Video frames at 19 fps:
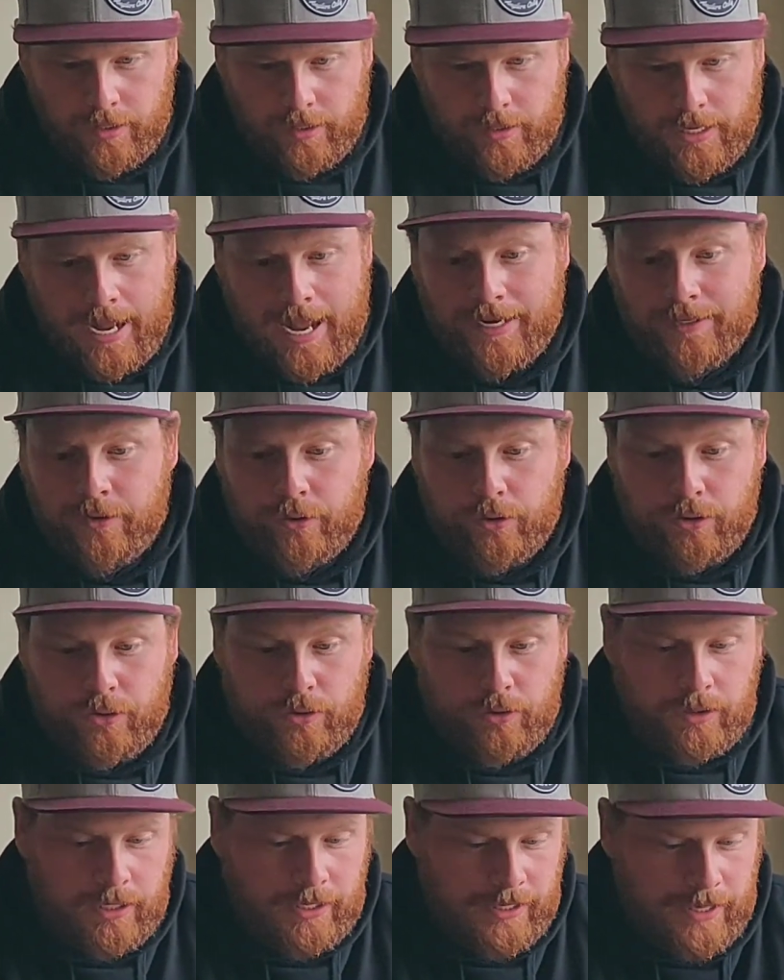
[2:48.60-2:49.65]

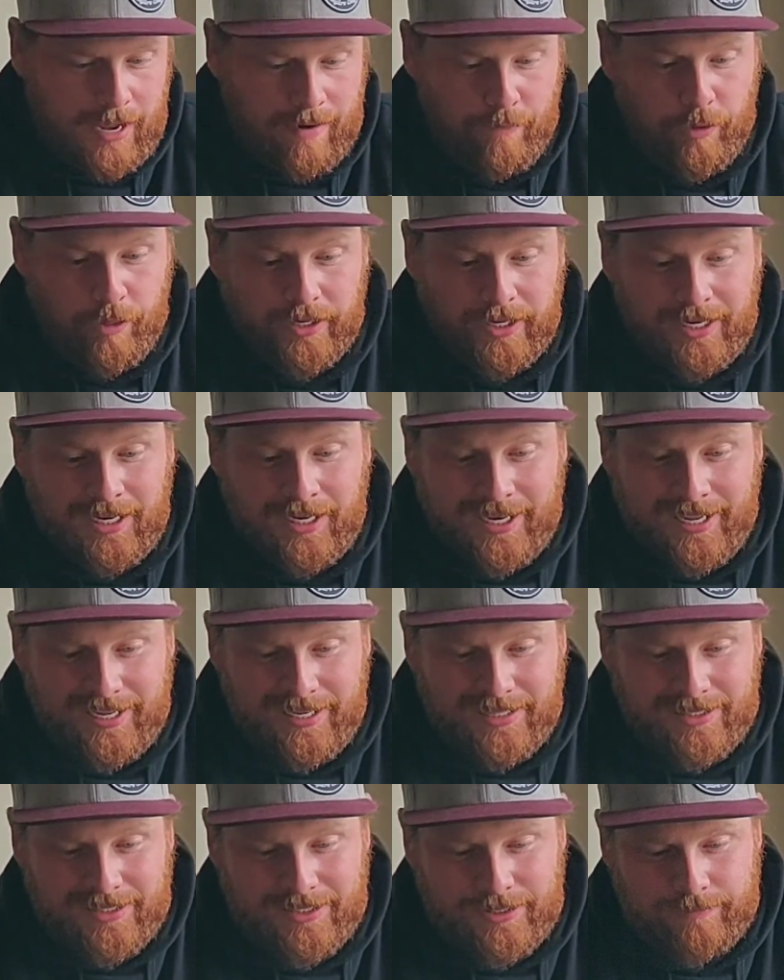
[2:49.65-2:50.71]
Handle, everything
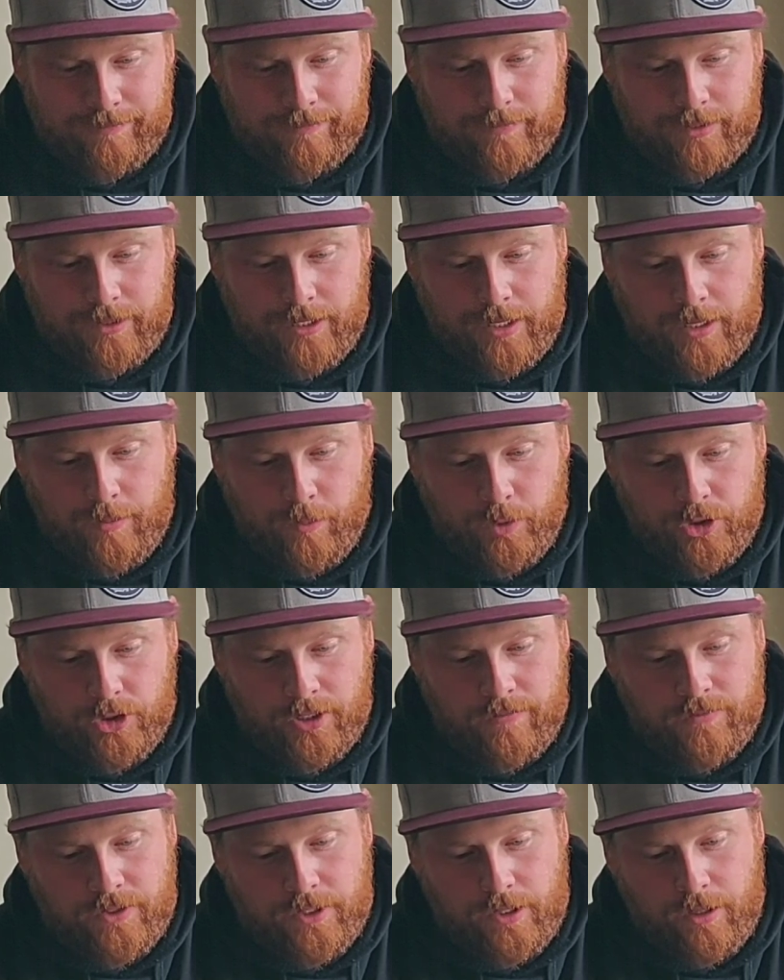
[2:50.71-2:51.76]
clicks, which
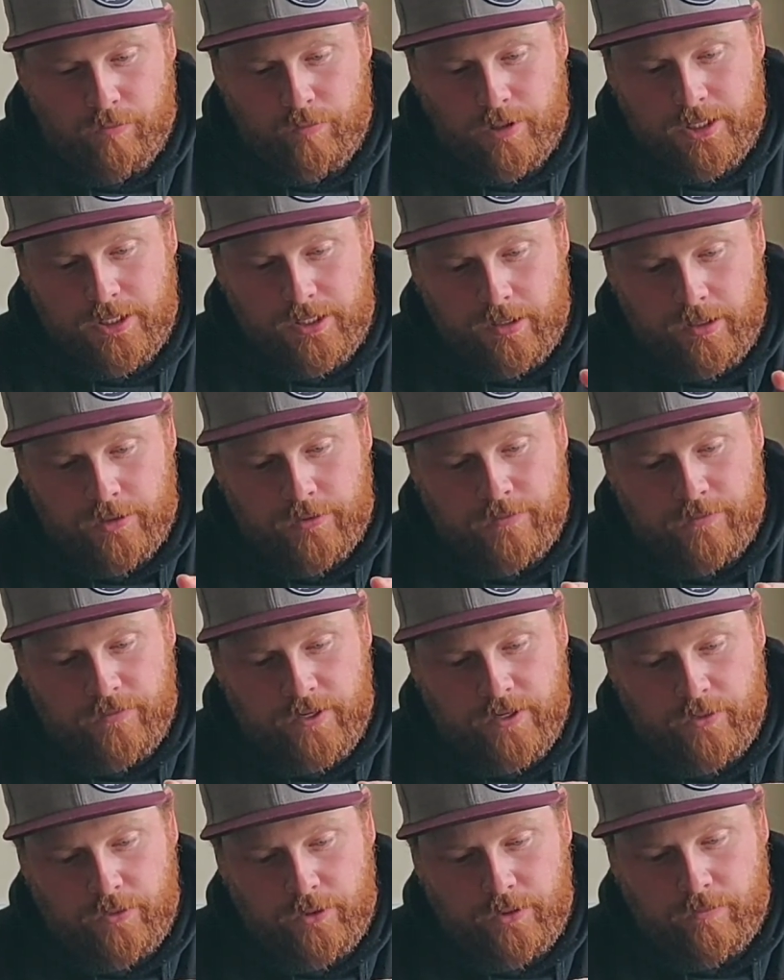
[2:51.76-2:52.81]
gives it a really nice
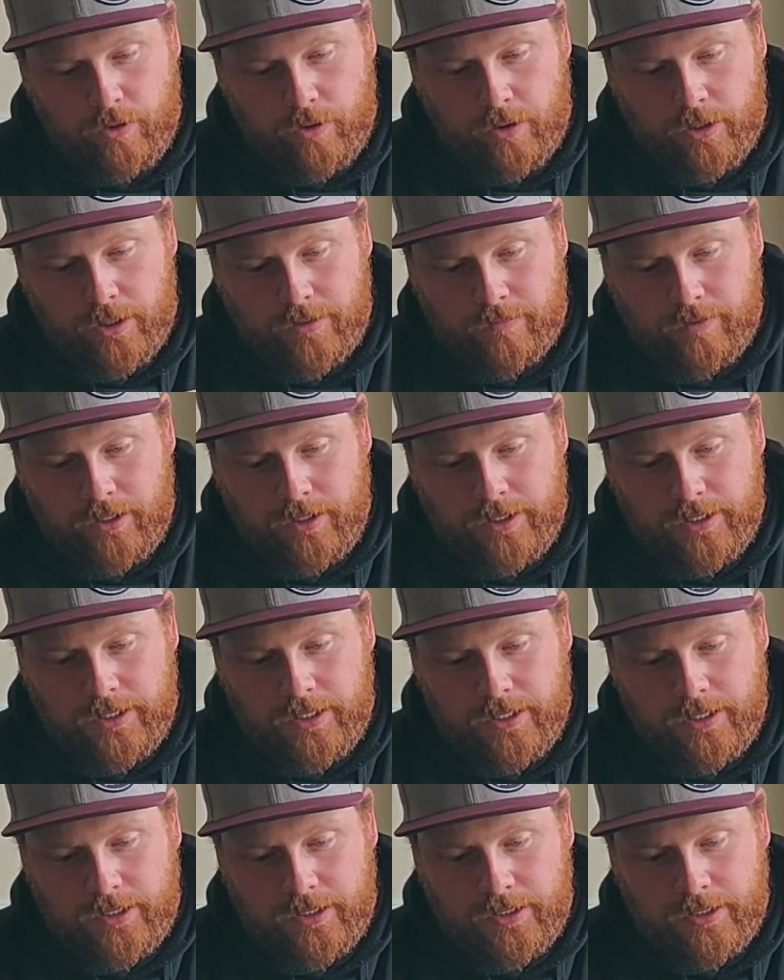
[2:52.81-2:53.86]
feel. You've got kind of
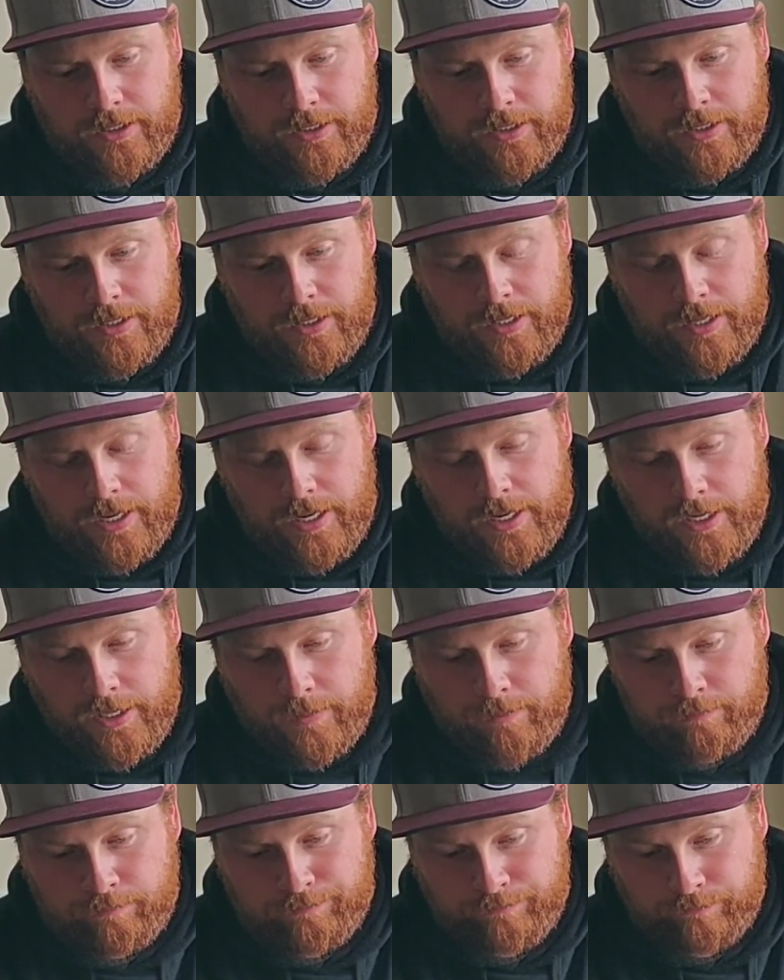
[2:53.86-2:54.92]
clicking
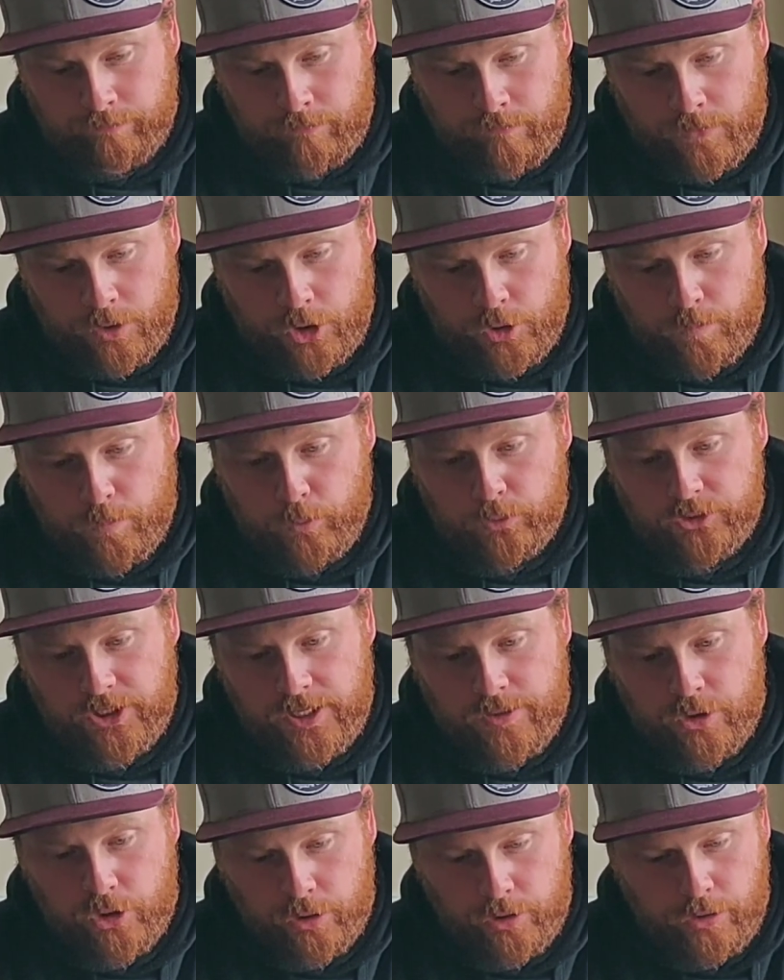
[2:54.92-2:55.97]
spool
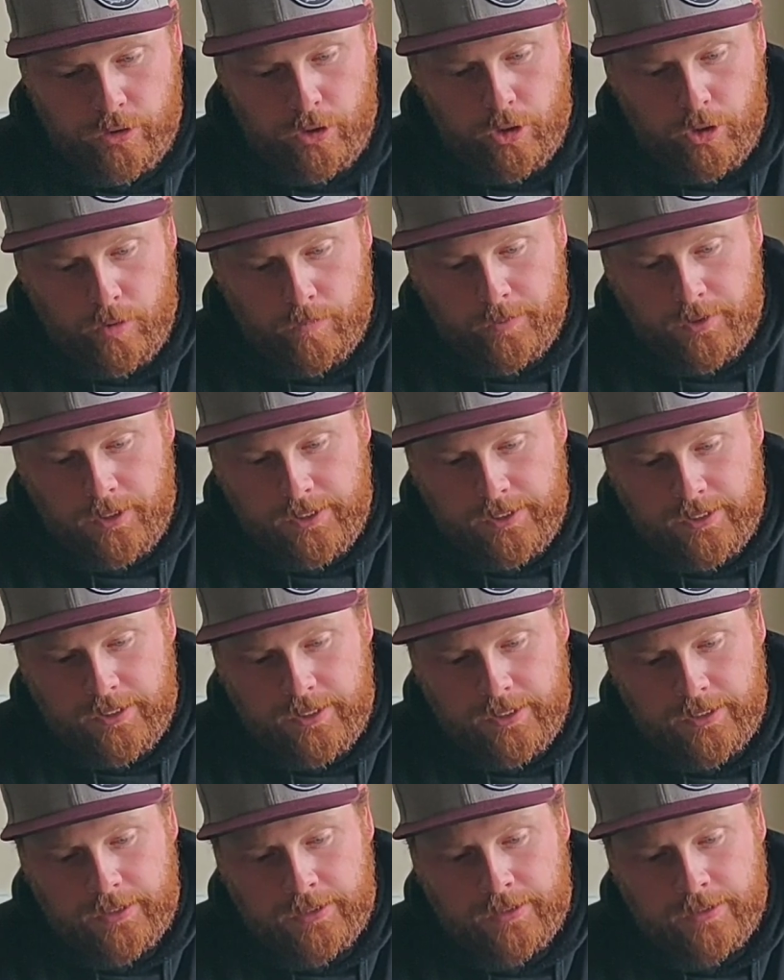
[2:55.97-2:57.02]
tension knob,
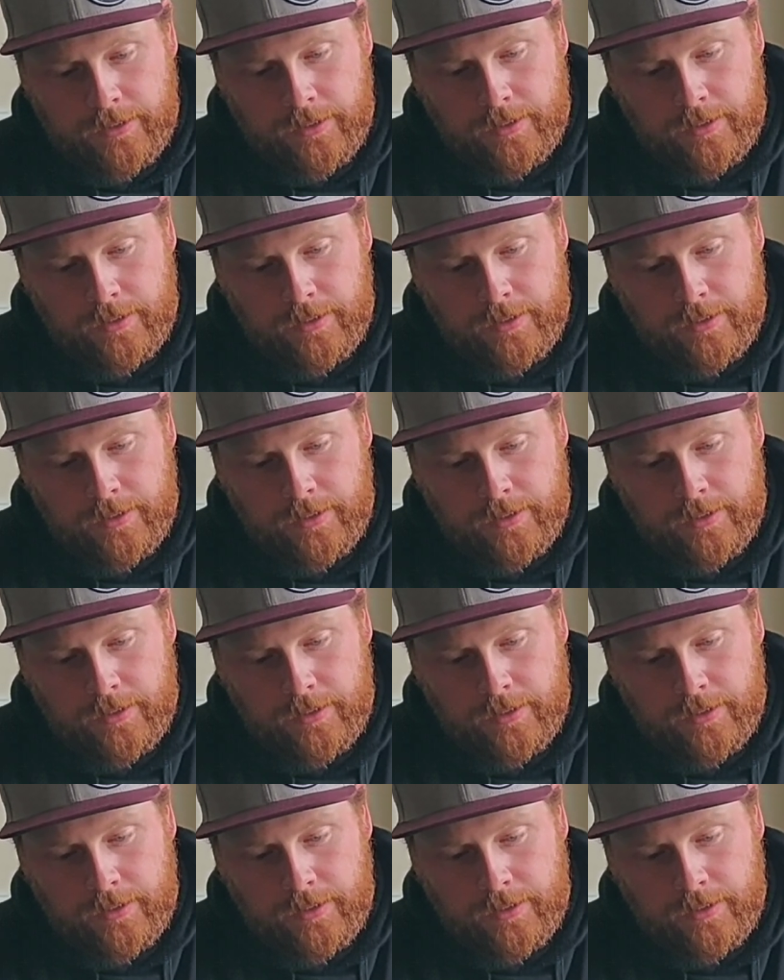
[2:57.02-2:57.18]
clicking